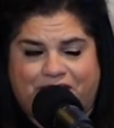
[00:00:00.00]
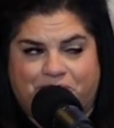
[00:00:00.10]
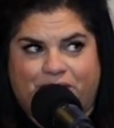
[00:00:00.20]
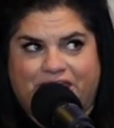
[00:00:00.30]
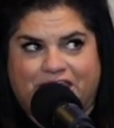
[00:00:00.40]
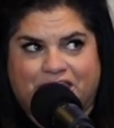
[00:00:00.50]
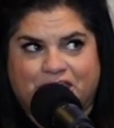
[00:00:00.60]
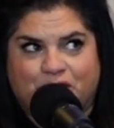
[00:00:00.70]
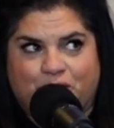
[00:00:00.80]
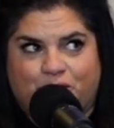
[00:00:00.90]
I'm
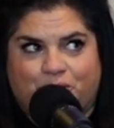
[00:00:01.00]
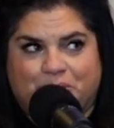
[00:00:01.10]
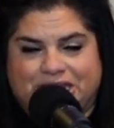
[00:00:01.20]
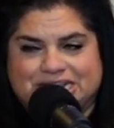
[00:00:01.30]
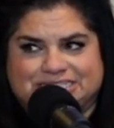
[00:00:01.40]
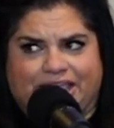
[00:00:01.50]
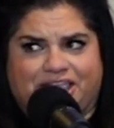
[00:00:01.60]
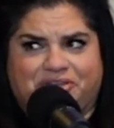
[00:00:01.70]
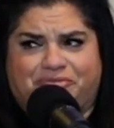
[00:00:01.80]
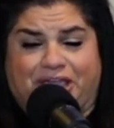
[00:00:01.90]
like, wait a
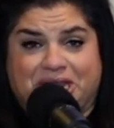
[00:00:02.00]
second,